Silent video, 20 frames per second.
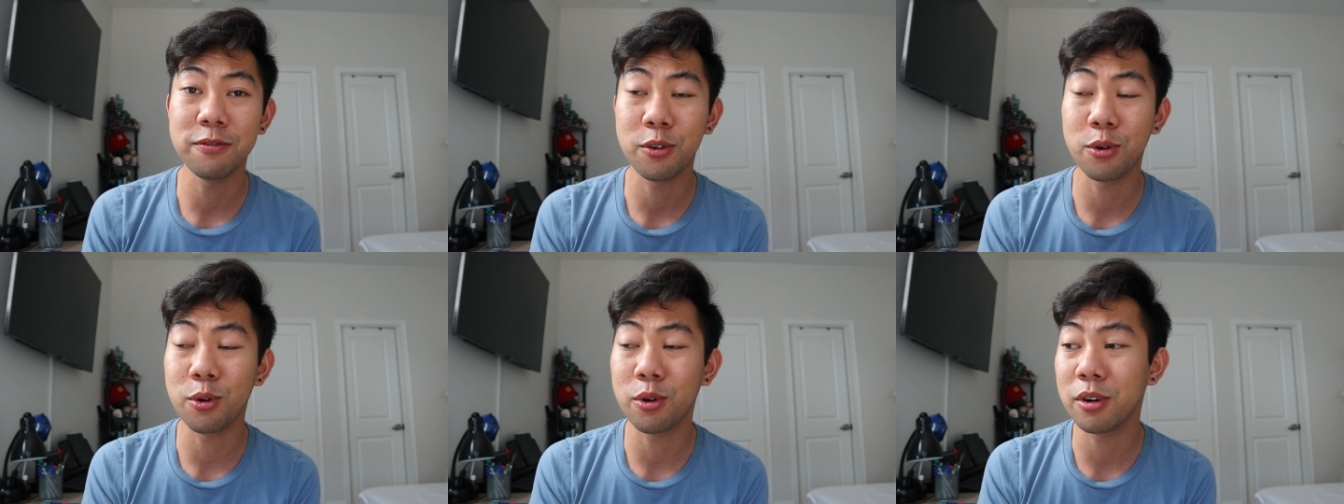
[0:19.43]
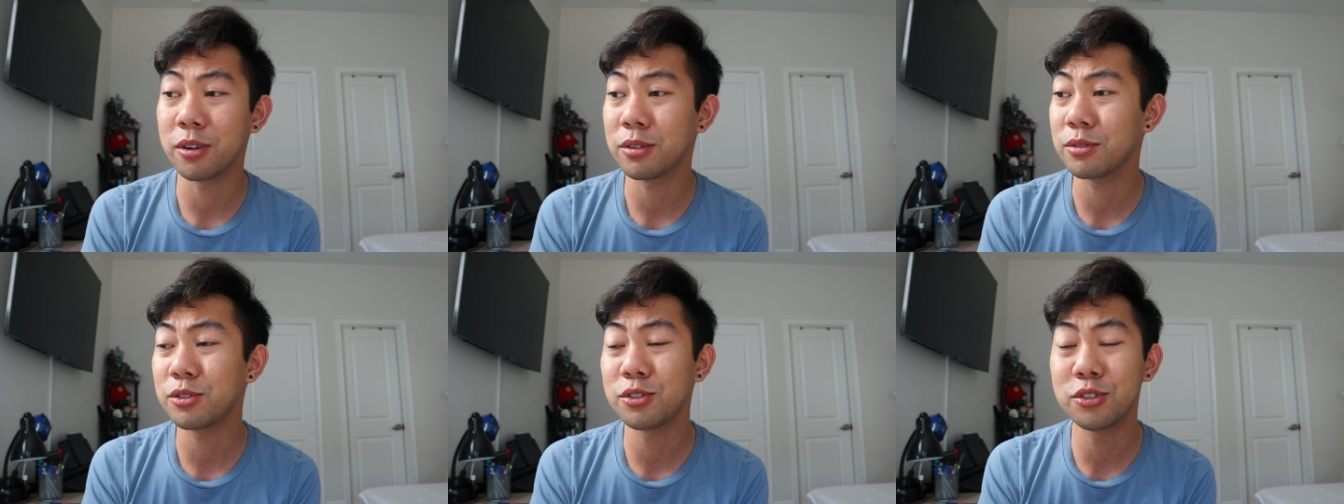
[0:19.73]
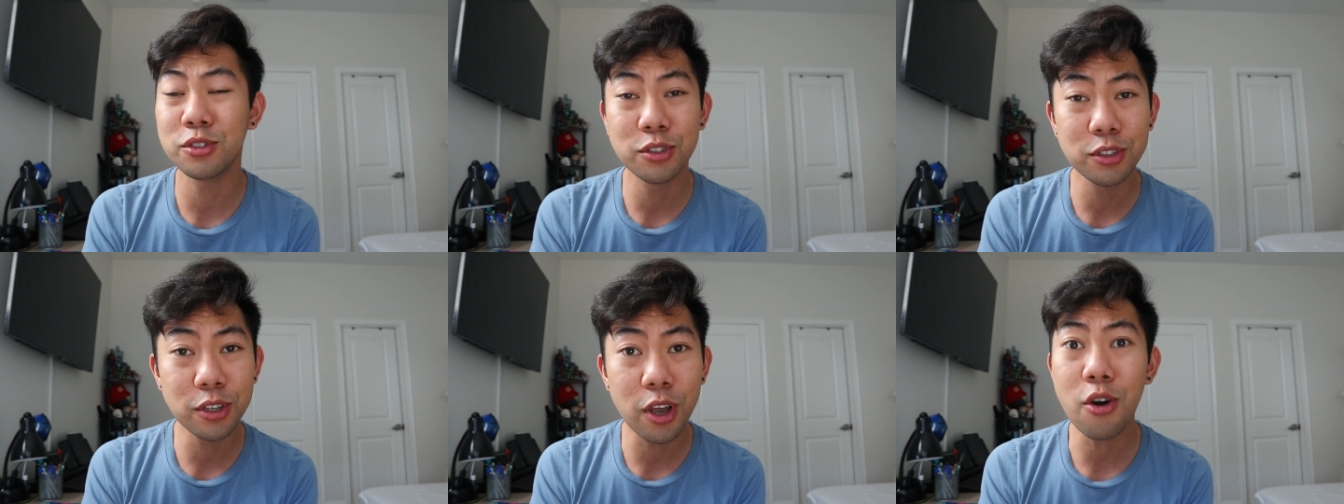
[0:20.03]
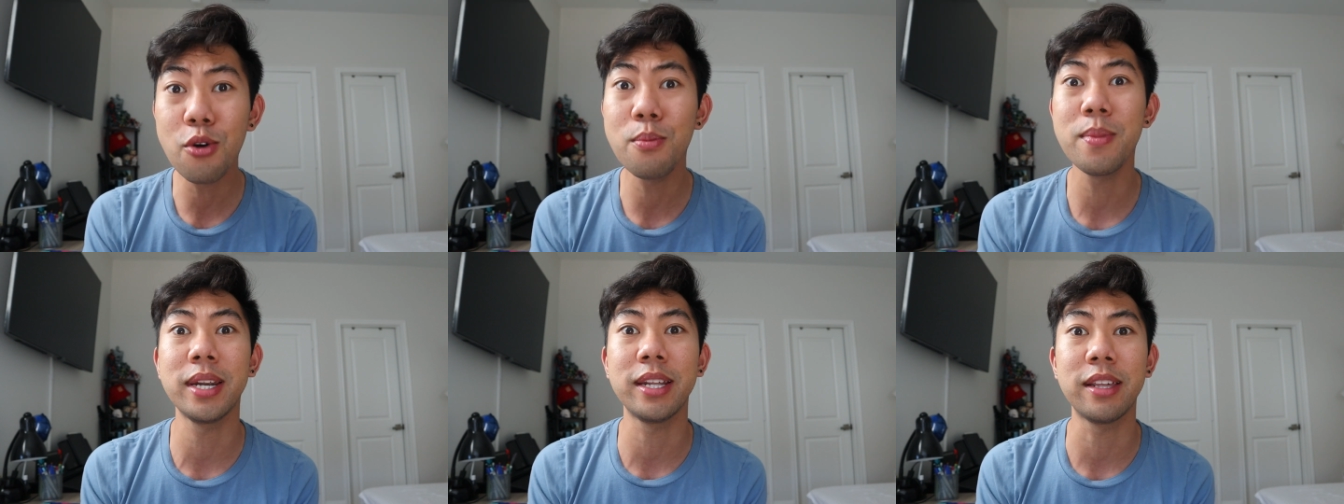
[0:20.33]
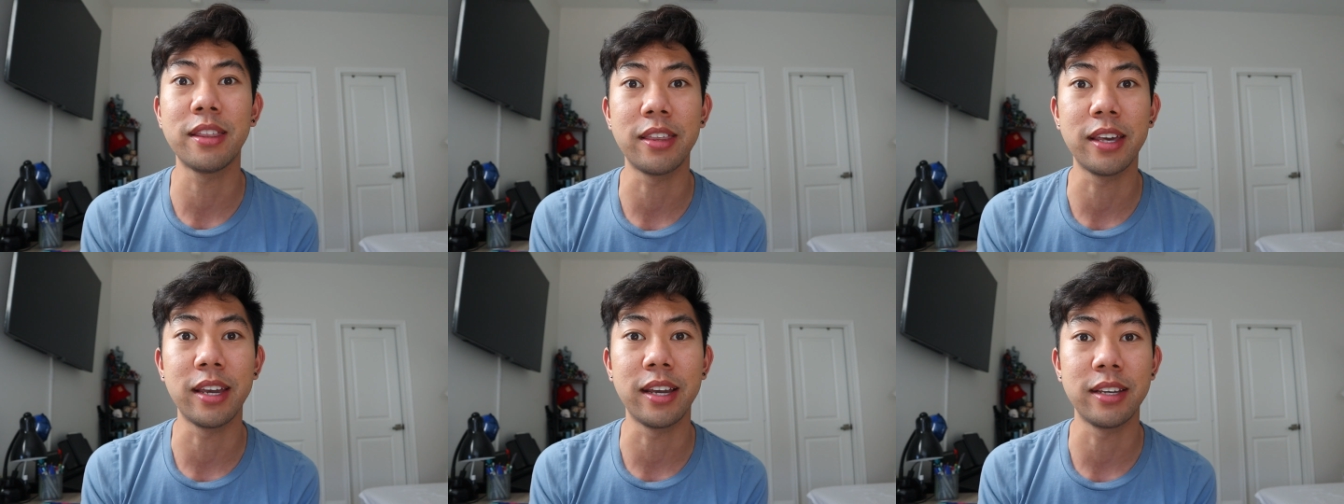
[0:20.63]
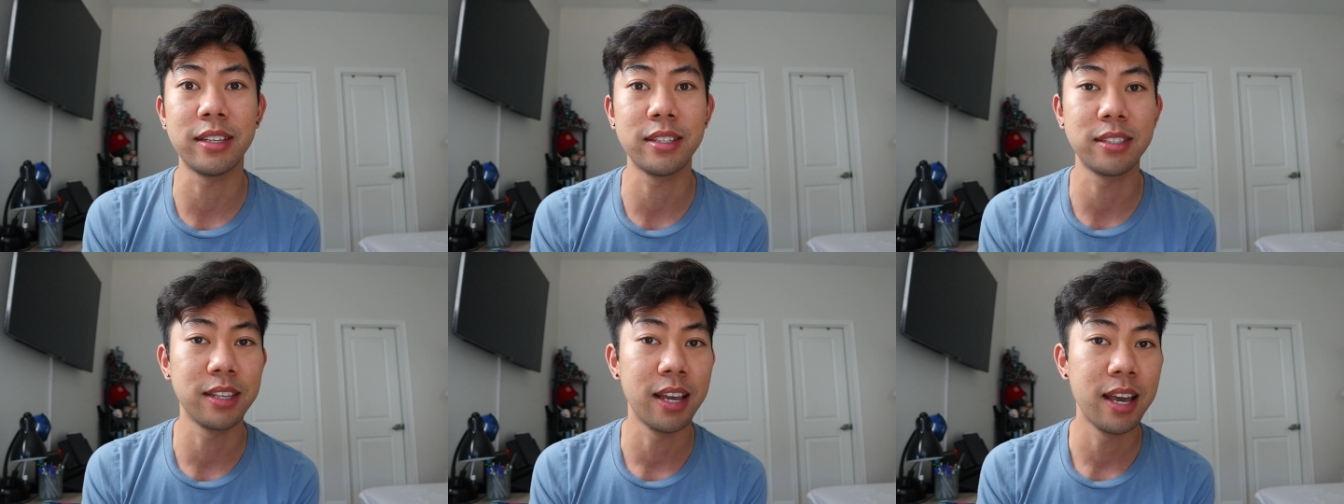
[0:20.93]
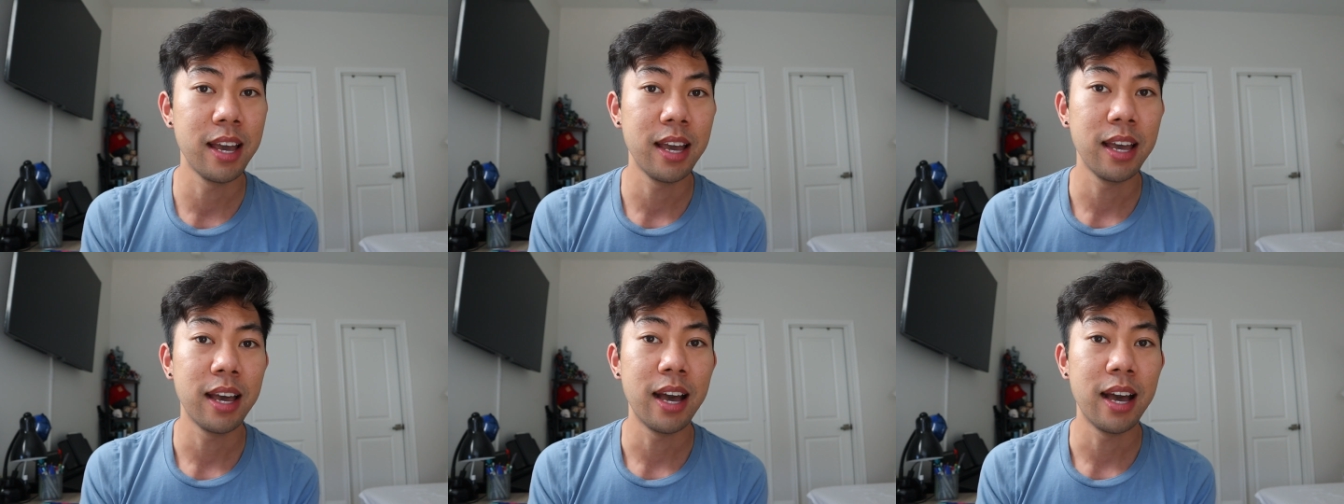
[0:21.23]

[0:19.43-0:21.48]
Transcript: for so many things.